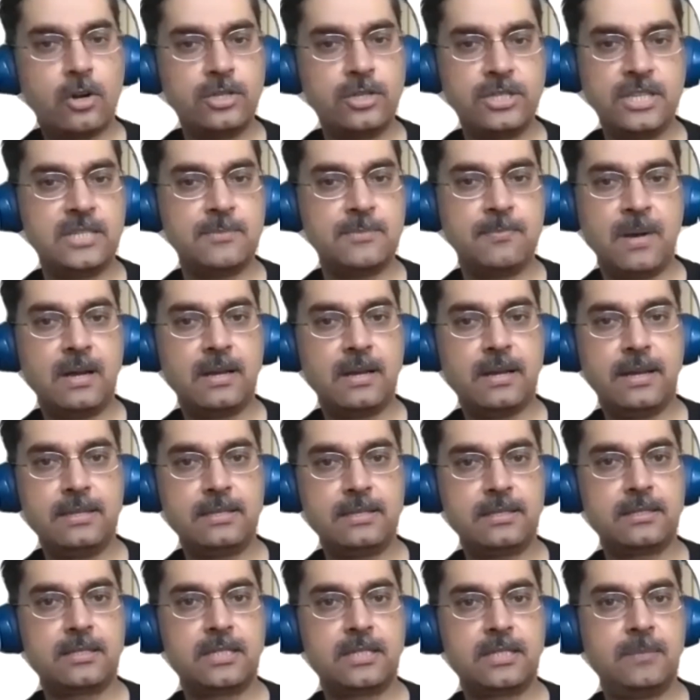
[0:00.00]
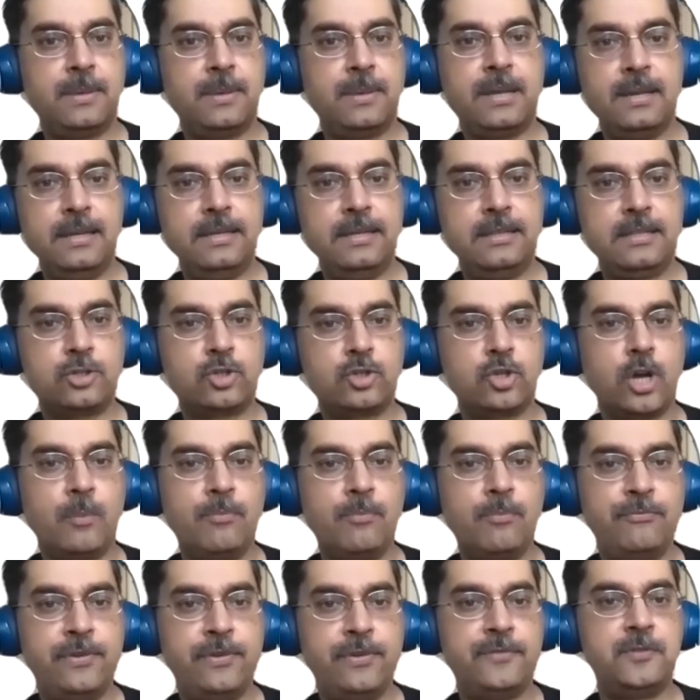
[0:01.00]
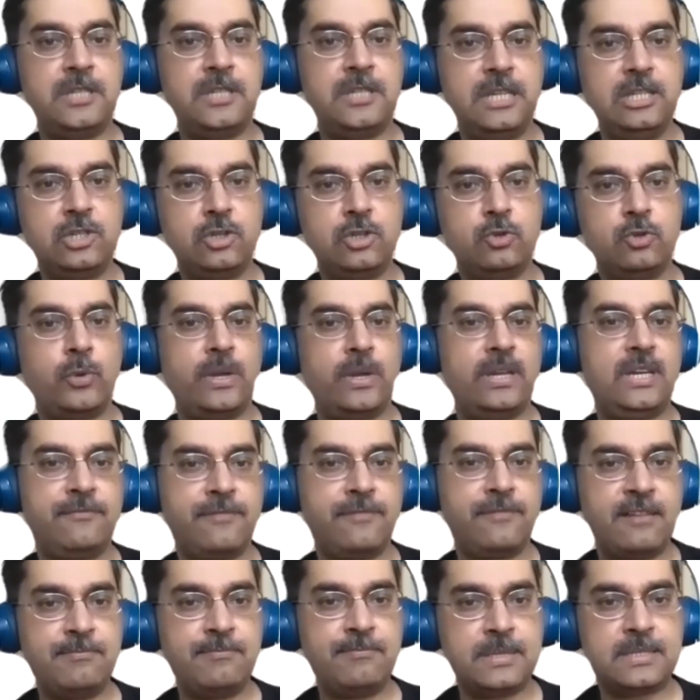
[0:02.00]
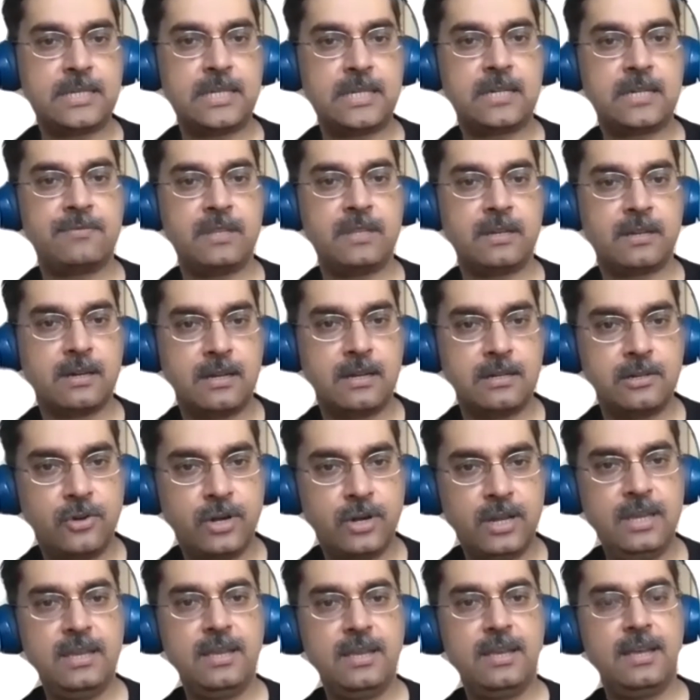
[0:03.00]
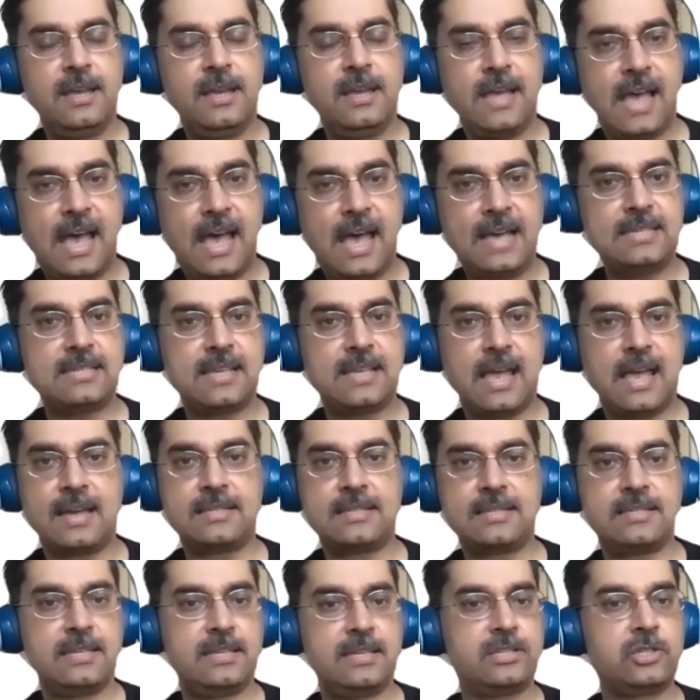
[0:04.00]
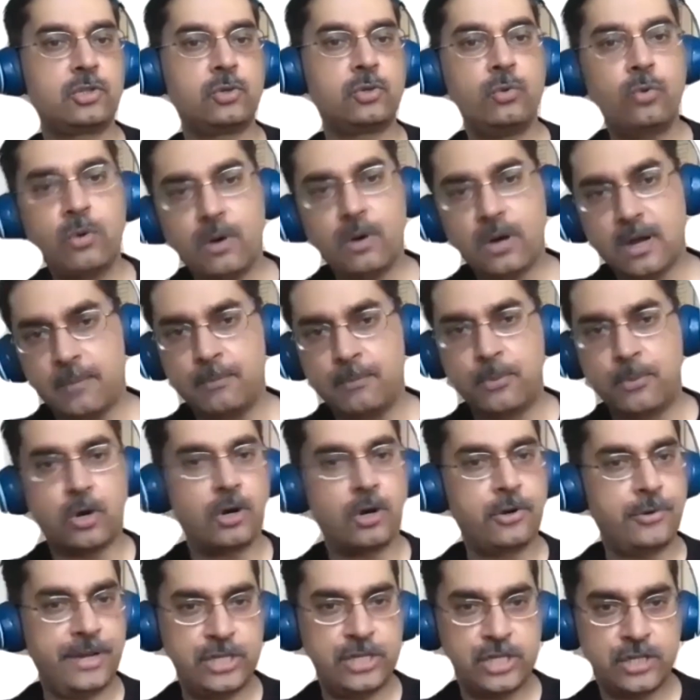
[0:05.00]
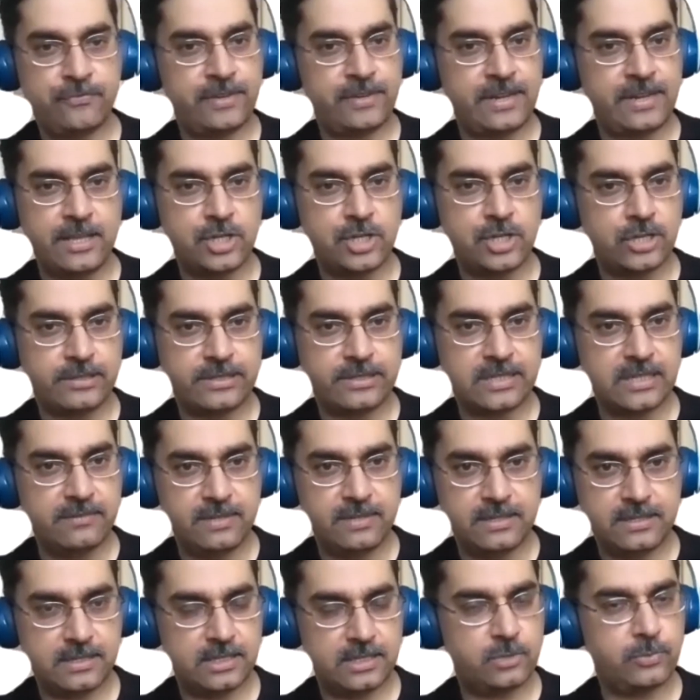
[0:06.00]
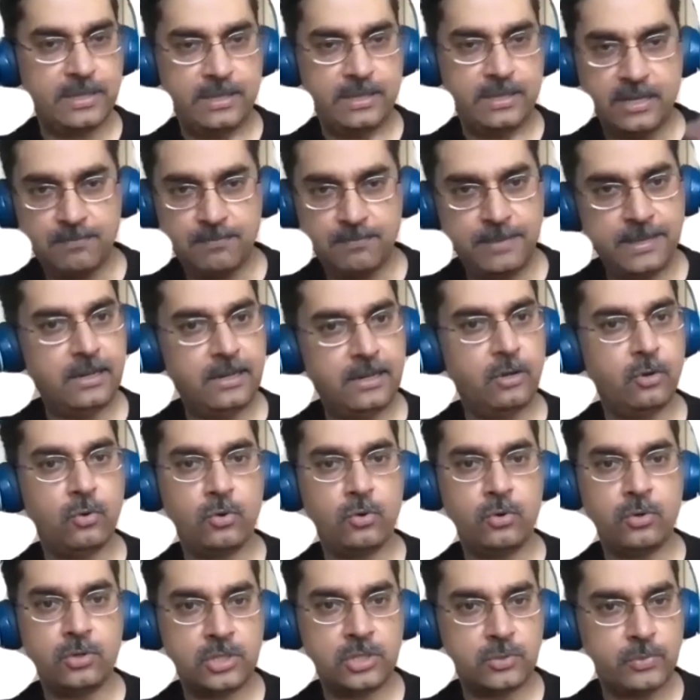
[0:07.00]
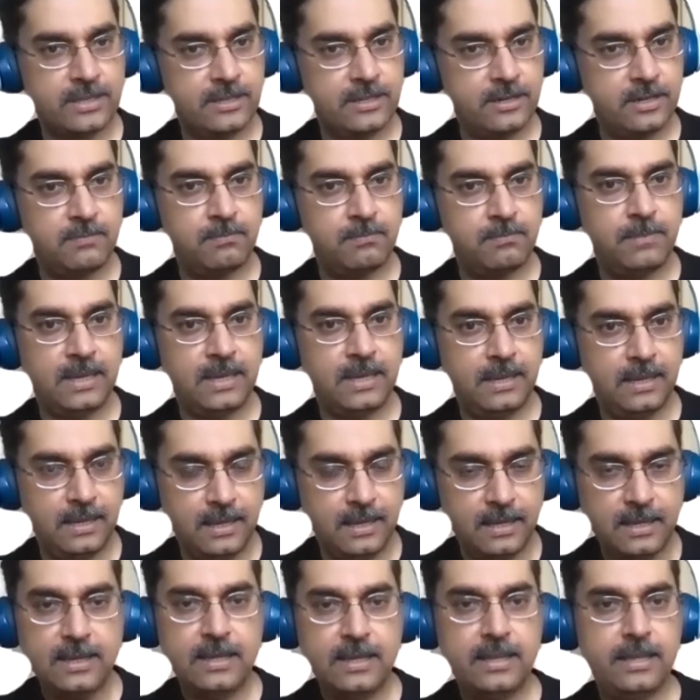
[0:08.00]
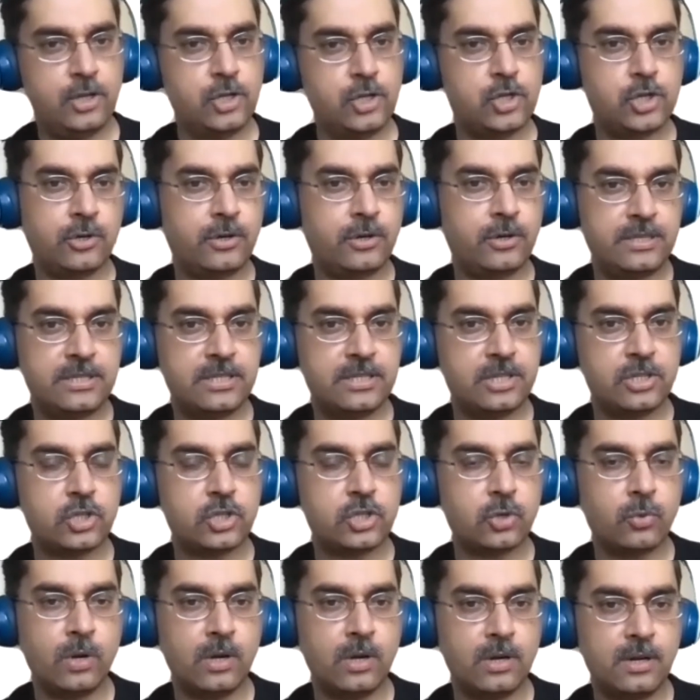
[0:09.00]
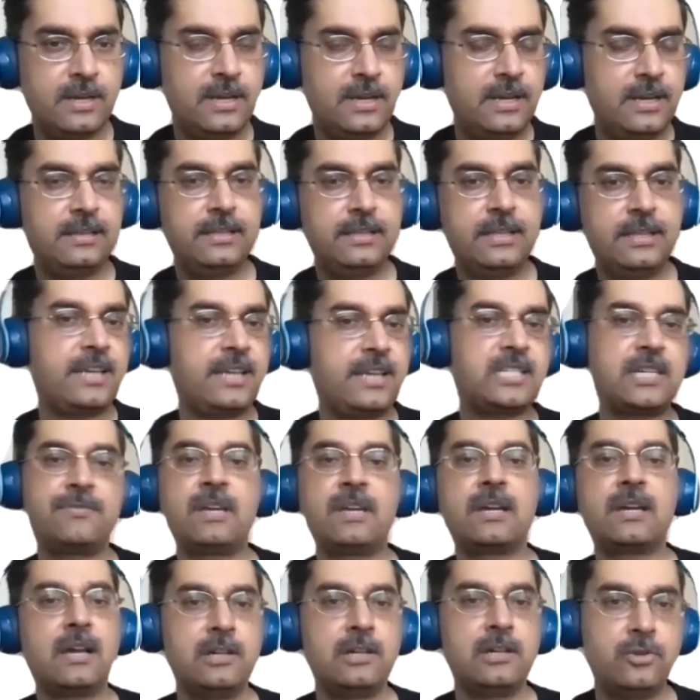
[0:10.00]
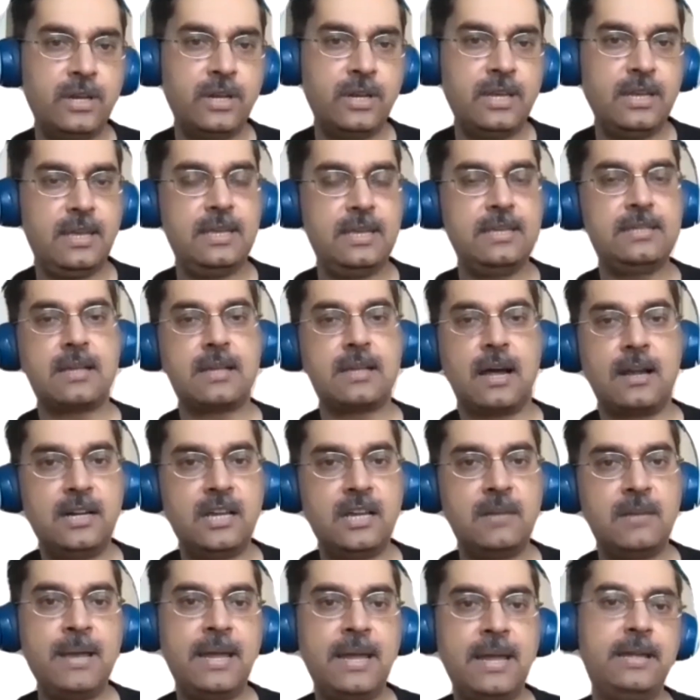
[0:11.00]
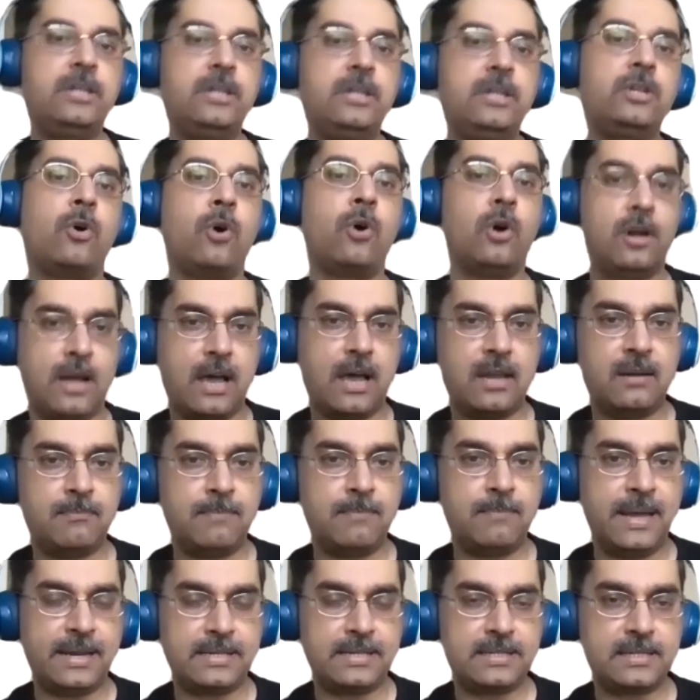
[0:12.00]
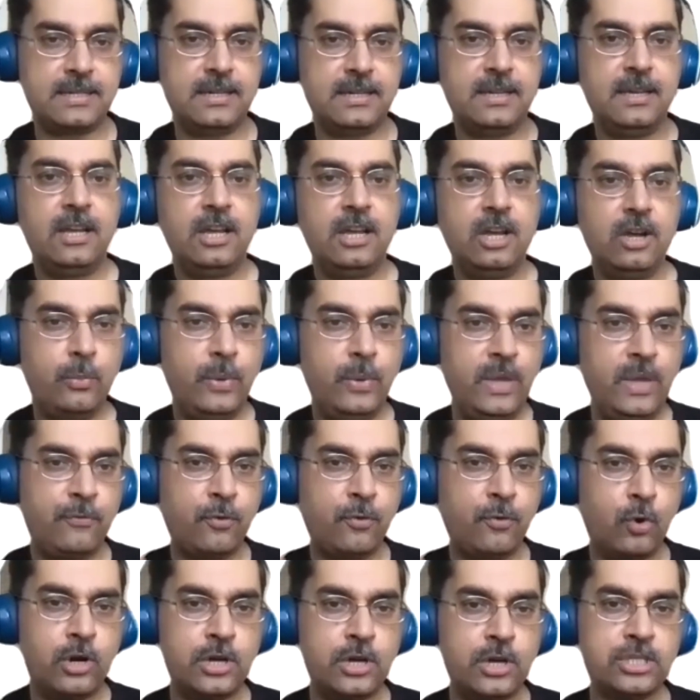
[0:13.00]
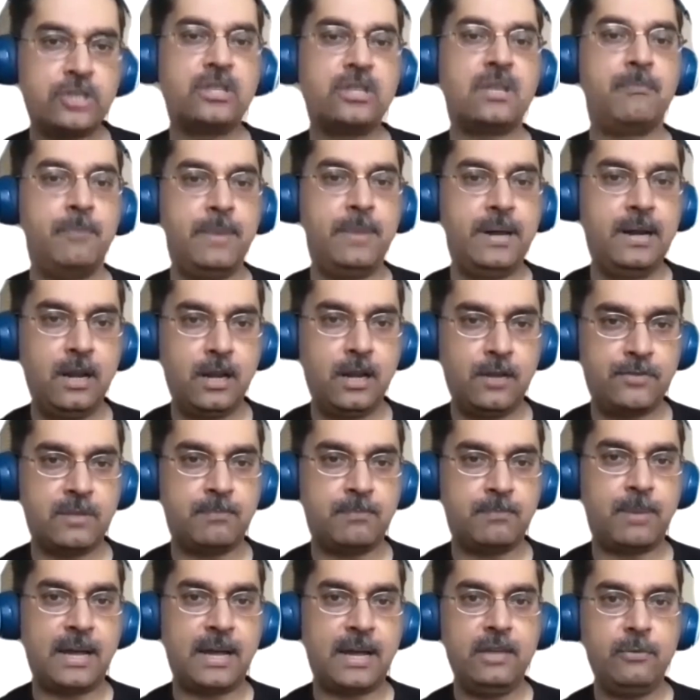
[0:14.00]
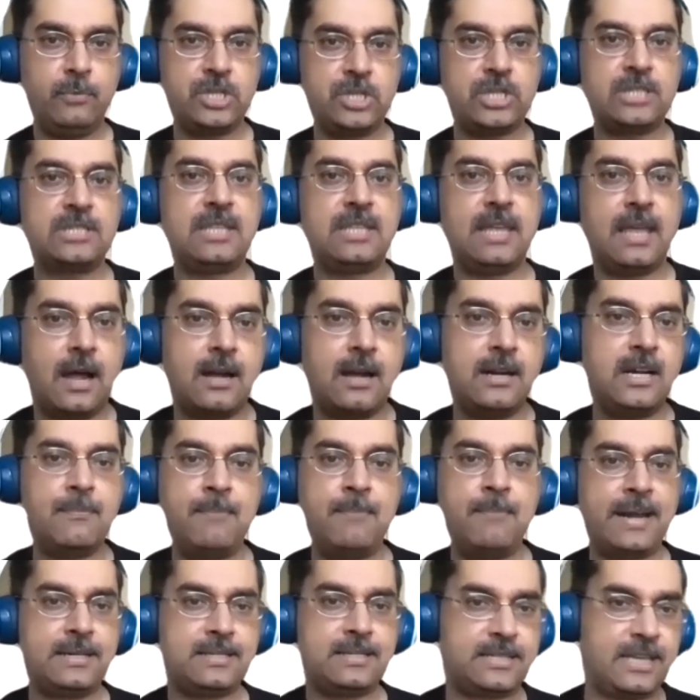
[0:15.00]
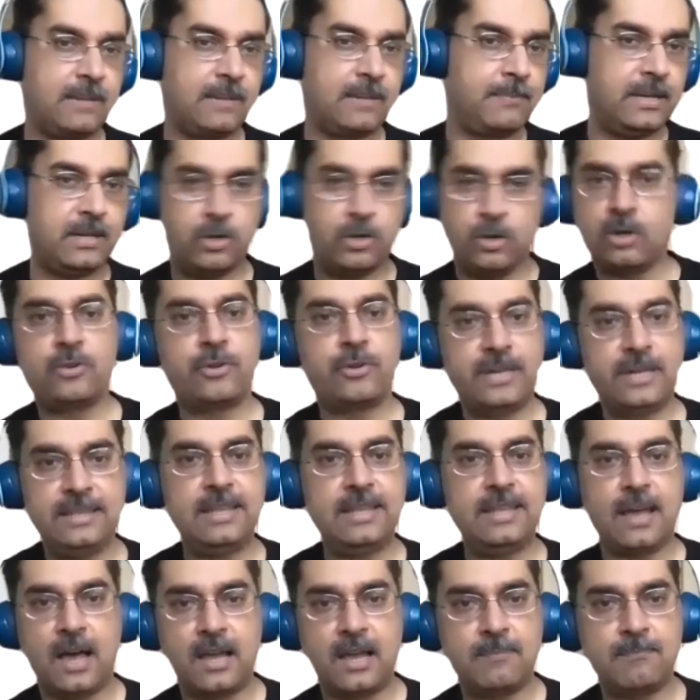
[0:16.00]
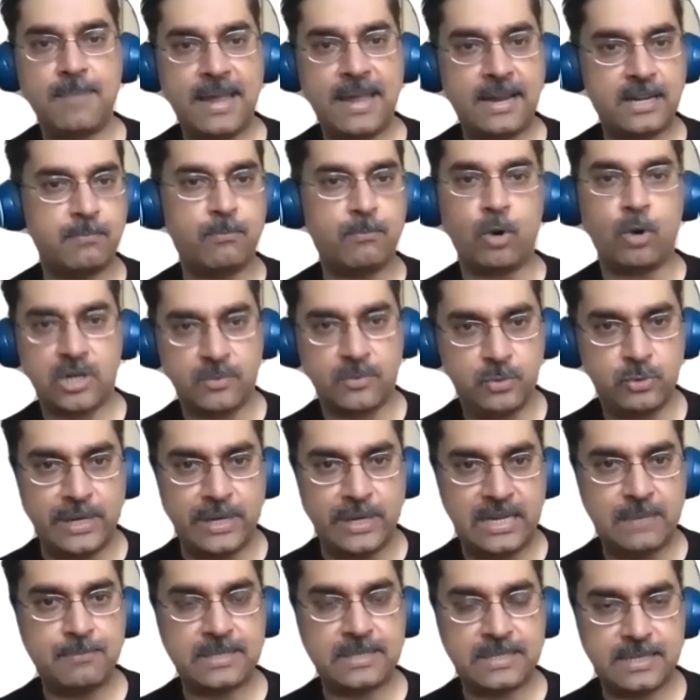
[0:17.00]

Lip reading: these markets, typically the top 15 to 25% of the country has access to a broad range of financial services, whether it be loans, whether it be insurance, and so on. The rest of the country is underbanked or unbanked. We focus on the middle of the pie, which is the underbanked segment, not really the unbanked bottom 20%.